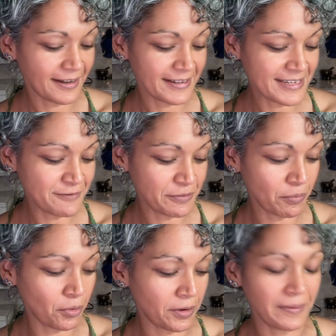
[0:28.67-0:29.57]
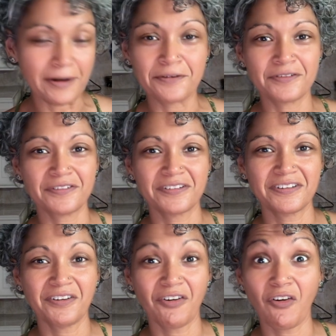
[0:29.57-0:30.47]
even more about
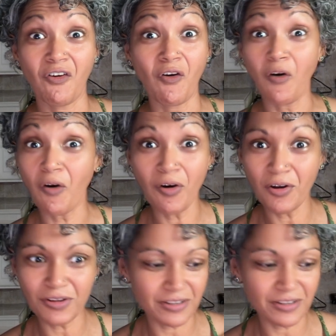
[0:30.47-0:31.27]
all